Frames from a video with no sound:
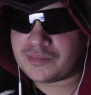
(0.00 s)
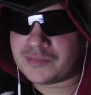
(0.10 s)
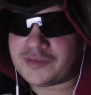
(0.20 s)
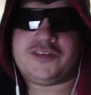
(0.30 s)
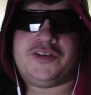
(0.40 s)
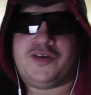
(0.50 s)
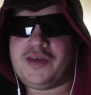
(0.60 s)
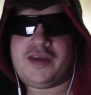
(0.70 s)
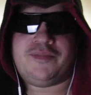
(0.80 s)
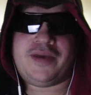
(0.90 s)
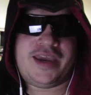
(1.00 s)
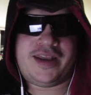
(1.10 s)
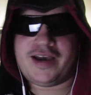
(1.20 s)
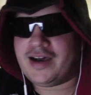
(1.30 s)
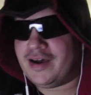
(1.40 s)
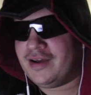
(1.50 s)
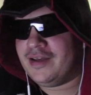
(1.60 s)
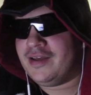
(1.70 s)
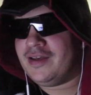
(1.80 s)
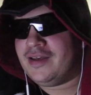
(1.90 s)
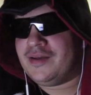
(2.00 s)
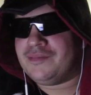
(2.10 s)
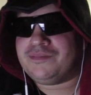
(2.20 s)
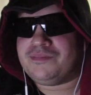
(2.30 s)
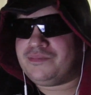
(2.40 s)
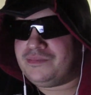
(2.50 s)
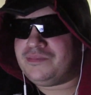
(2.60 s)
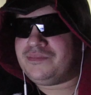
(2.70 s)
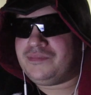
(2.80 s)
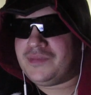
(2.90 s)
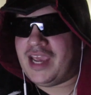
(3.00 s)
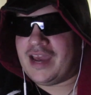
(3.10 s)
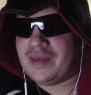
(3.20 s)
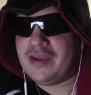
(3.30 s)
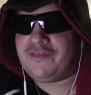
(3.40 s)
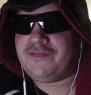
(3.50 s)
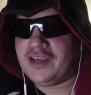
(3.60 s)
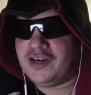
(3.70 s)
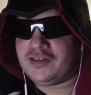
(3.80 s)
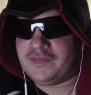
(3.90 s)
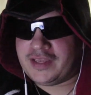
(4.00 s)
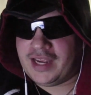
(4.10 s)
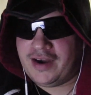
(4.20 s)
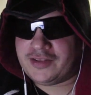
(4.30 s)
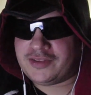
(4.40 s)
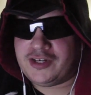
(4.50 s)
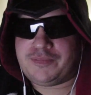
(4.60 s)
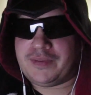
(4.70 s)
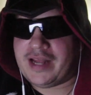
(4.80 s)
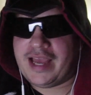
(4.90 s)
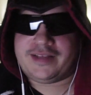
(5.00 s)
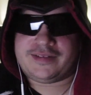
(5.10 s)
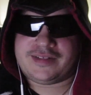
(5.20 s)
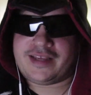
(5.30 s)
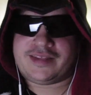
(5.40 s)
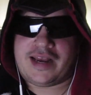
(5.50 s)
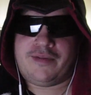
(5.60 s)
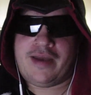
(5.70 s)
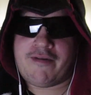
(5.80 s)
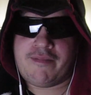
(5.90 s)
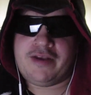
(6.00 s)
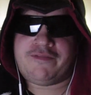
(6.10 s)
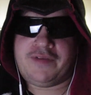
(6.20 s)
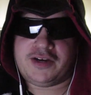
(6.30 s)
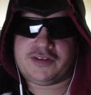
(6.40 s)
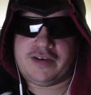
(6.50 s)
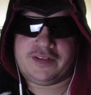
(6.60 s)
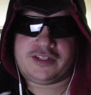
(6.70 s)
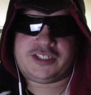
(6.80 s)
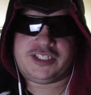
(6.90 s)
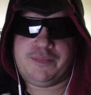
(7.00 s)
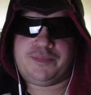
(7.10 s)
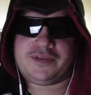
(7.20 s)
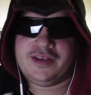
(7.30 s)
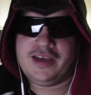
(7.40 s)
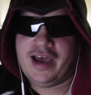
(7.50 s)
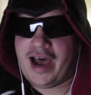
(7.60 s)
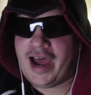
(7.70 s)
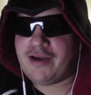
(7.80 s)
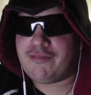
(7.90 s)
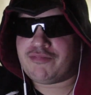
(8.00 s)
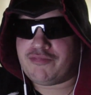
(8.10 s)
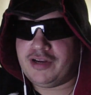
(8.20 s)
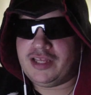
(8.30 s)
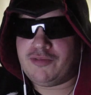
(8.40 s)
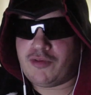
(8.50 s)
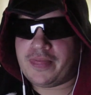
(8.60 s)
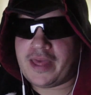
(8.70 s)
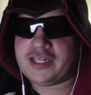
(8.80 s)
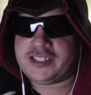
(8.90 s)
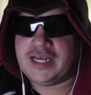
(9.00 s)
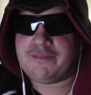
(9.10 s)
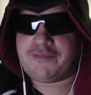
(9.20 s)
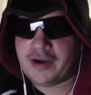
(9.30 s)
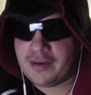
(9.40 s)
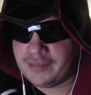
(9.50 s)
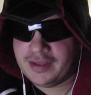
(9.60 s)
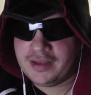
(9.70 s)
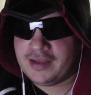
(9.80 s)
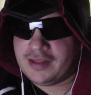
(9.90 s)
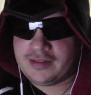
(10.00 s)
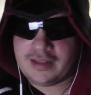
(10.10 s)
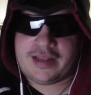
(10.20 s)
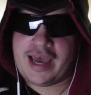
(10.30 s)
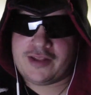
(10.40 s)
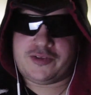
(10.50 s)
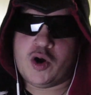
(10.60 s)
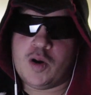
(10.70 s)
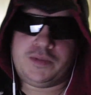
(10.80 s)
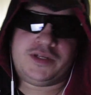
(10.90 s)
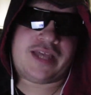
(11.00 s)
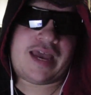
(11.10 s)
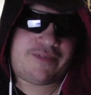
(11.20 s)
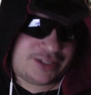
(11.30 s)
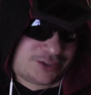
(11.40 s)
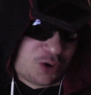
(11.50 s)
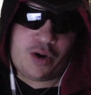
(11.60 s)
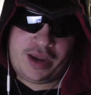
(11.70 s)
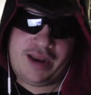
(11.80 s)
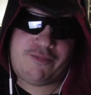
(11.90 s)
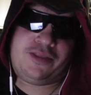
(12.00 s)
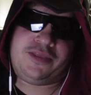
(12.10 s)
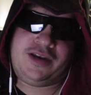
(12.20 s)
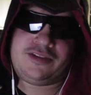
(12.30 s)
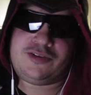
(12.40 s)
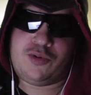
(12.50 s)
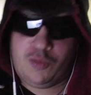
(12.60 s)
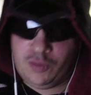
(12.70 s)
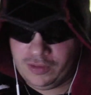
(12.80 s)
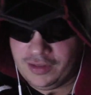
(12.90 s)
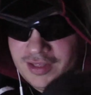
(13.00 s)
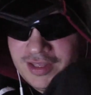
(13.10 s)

Seriously though, they made uh yeah, they made figures of the characters, but I they, they don't haven't made figures of the ships. I really want that ship from the last hope. Just have it the toy and everything. It's so cool.